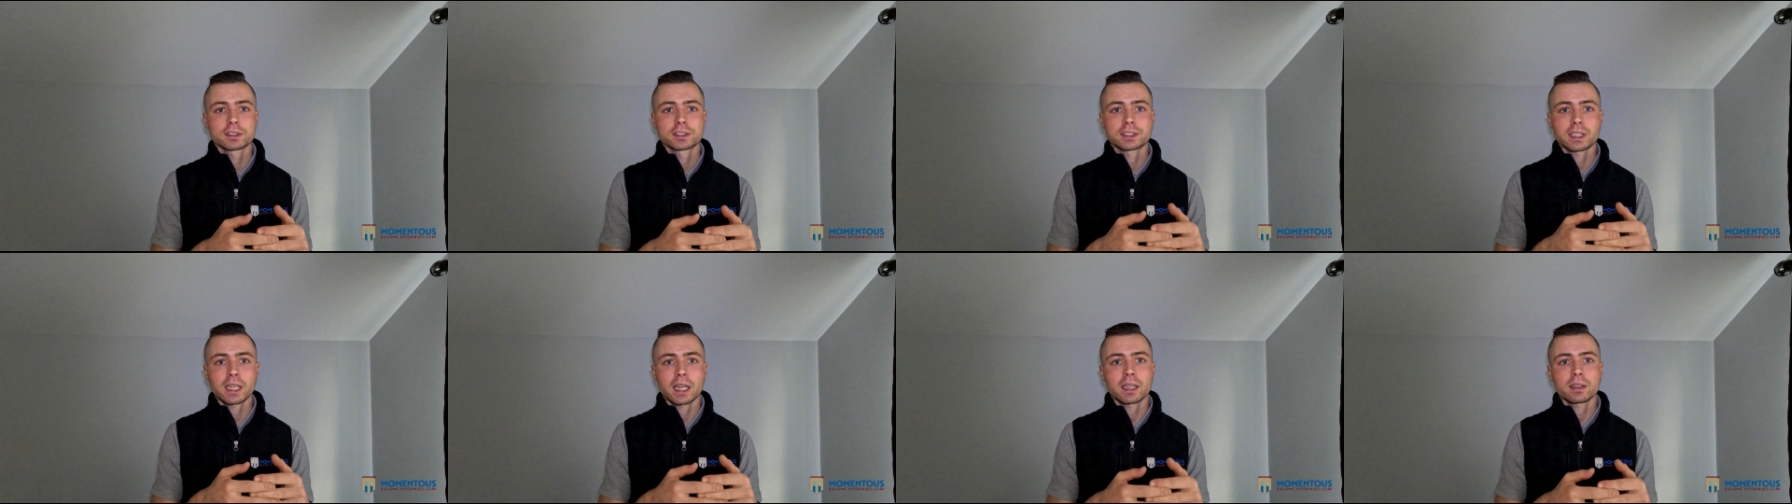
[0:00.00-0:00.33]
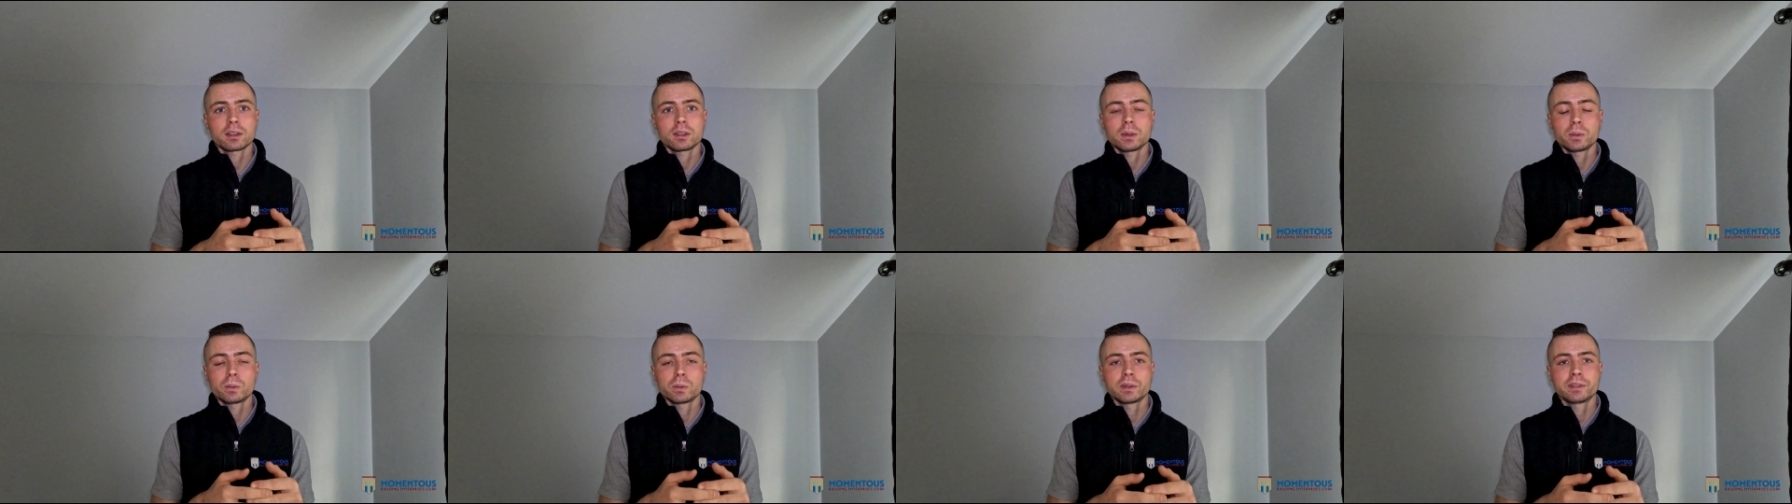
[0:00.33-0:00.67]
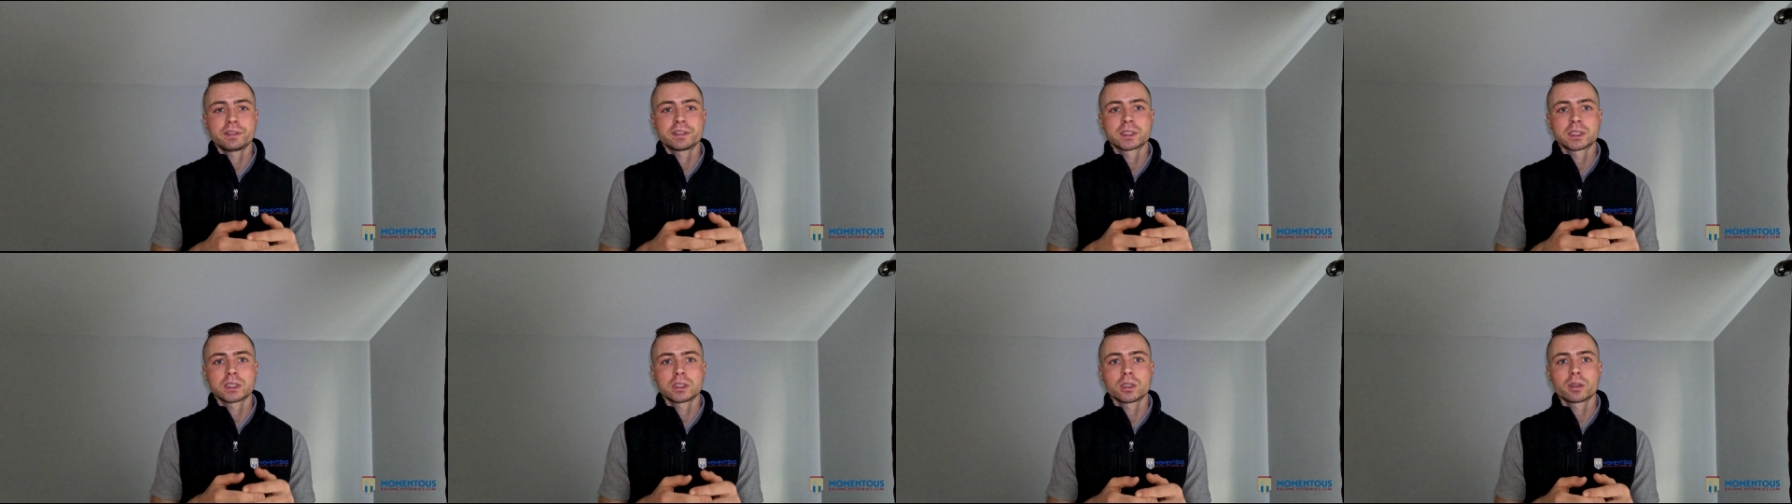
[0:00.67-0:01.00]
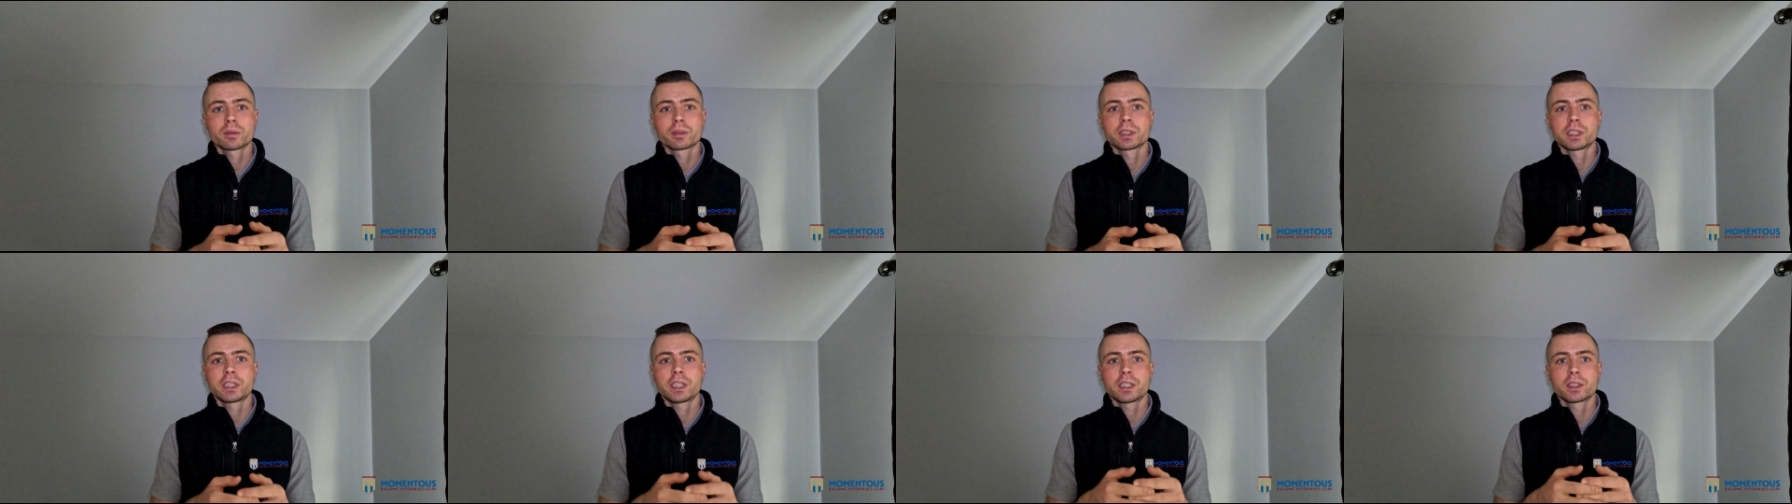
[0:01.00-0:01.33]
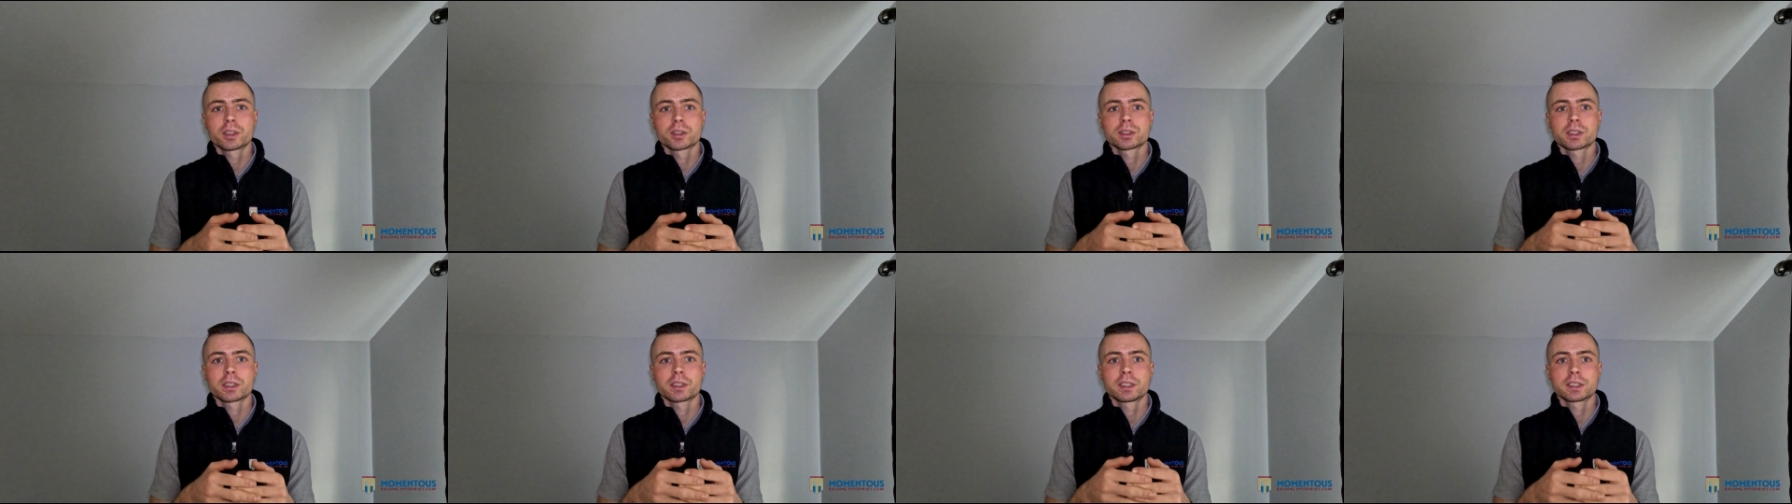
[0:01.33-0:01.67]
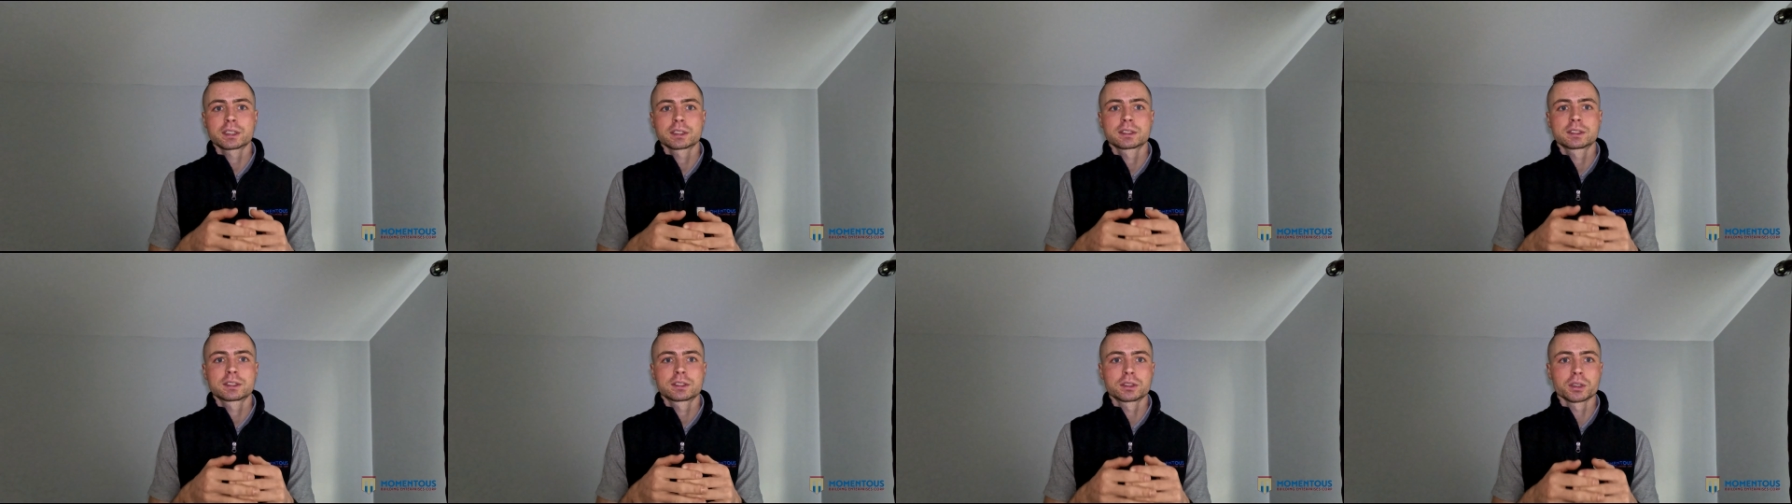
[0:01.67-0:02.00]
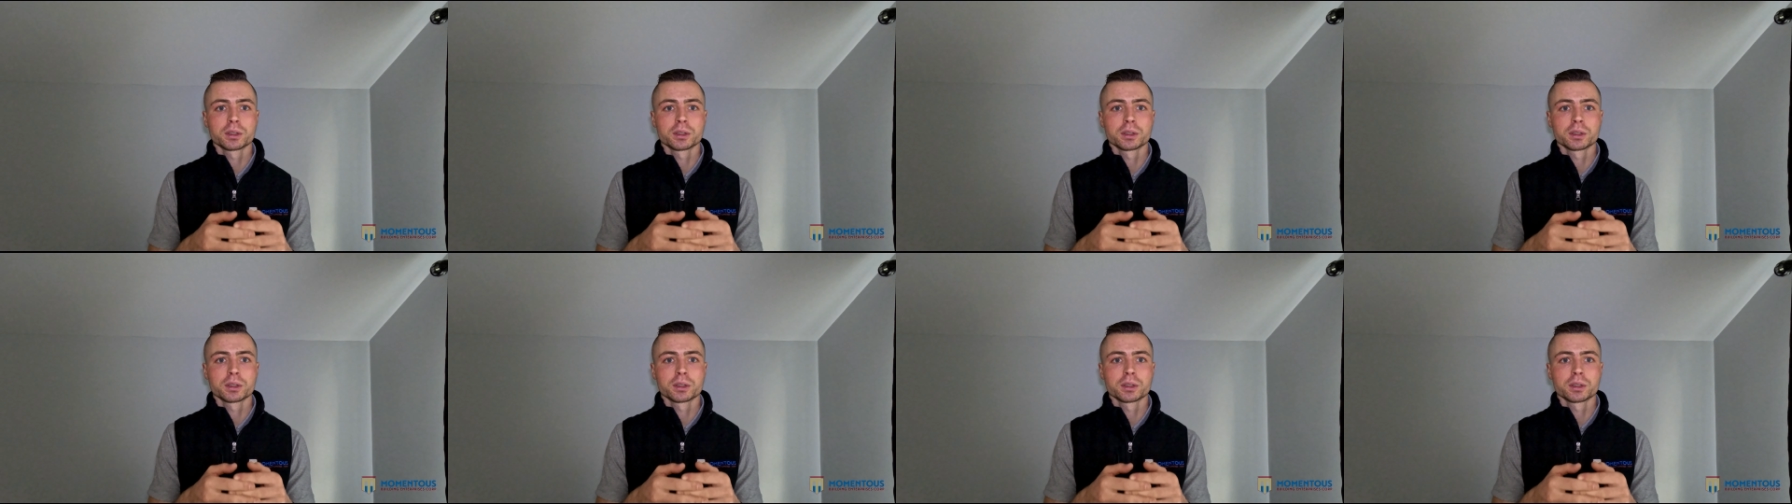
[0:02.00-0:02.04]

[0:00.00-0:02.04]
Sadly, we've seen over the years that this